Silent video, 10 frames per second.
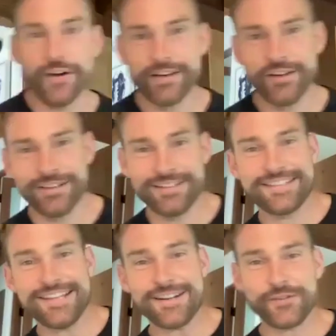I know. It
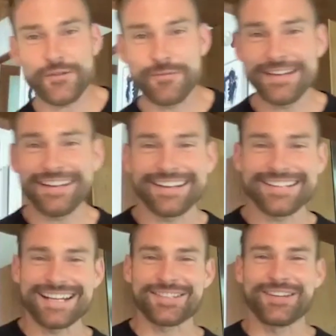sucks for me
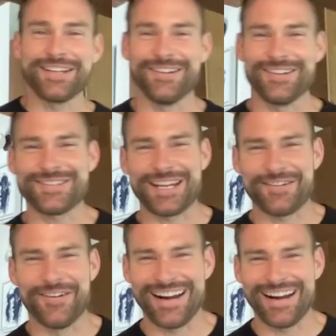because that's it's
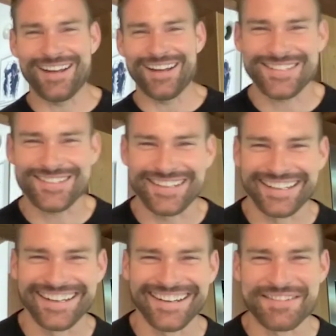like what I was doing,
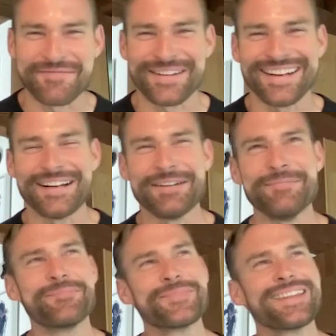you know.
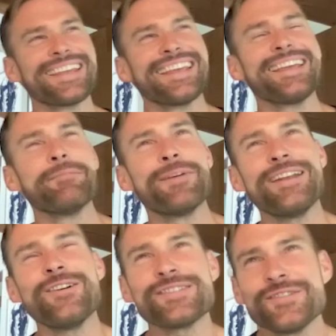But
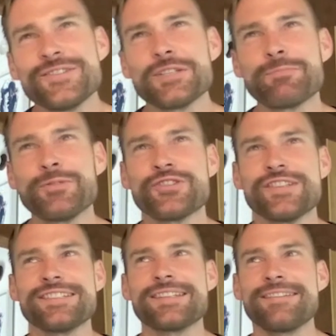it also just
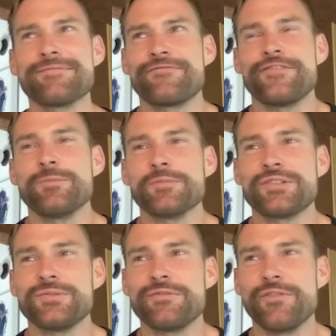pushes films
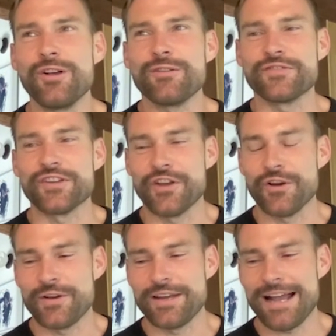to evolve, you
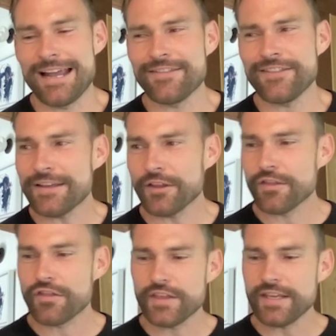know. And I think
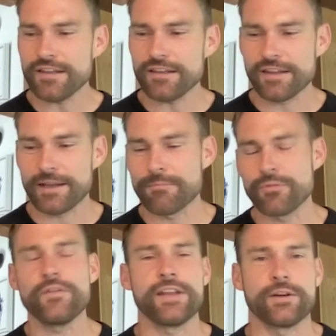a
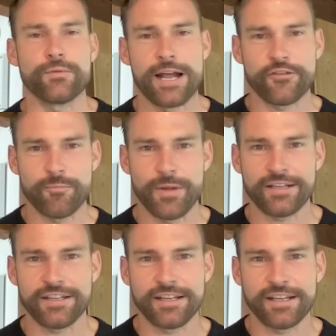movie like Wrath of
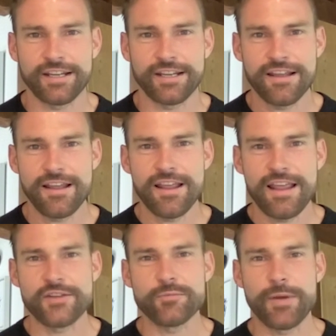Becky
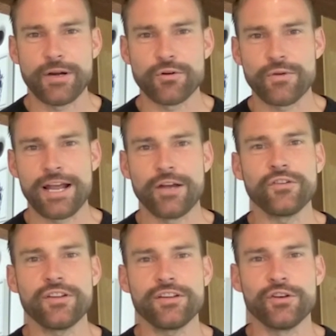has been
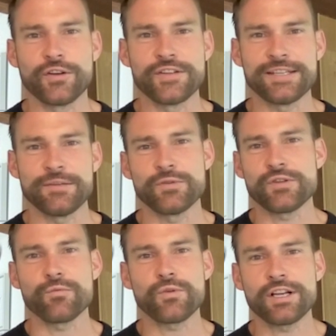around, you know, because it
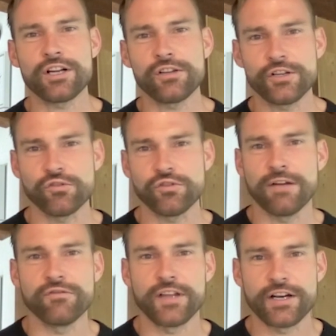was a clear
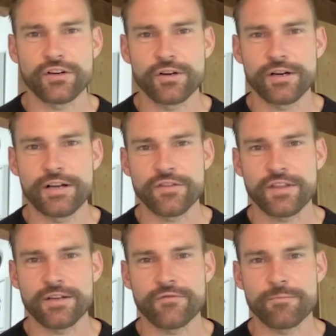love letter, I
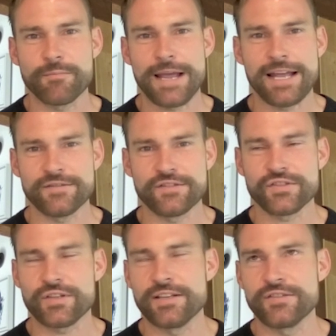think, from Matt and
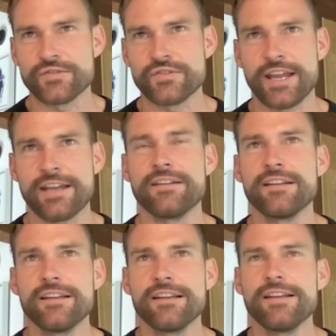Suzanne
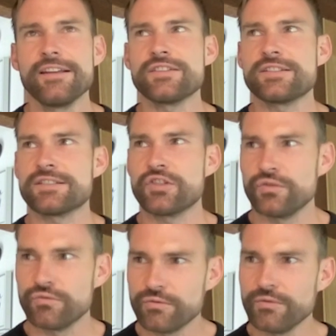
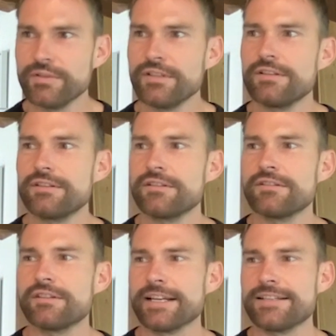to
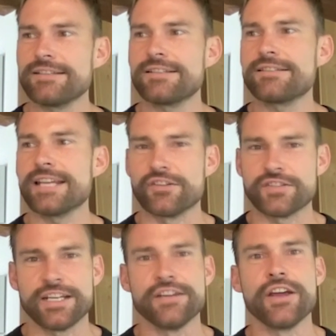like
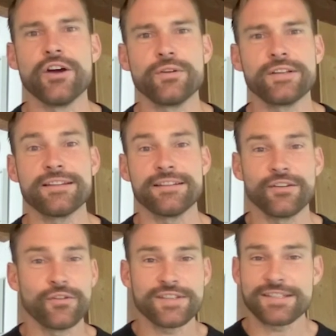Tarantino. And, you
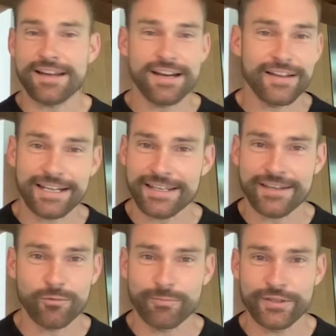know, this is kind of like
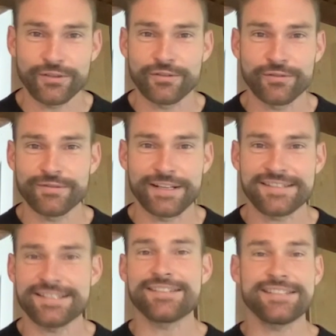Kill Bill, like
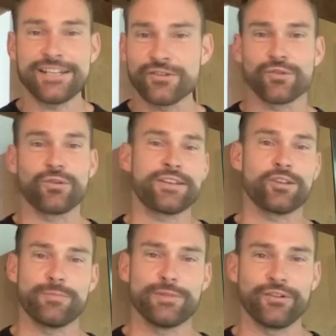16-year-old
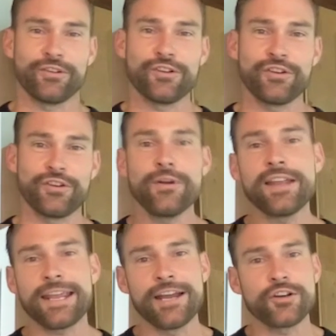Kill Bill, you know, and
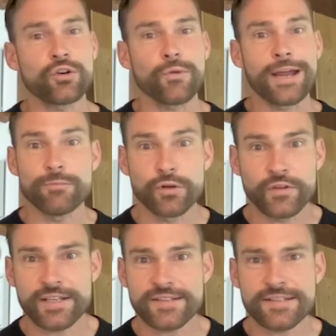like Edgar Wright
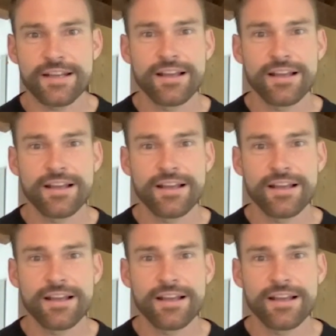movies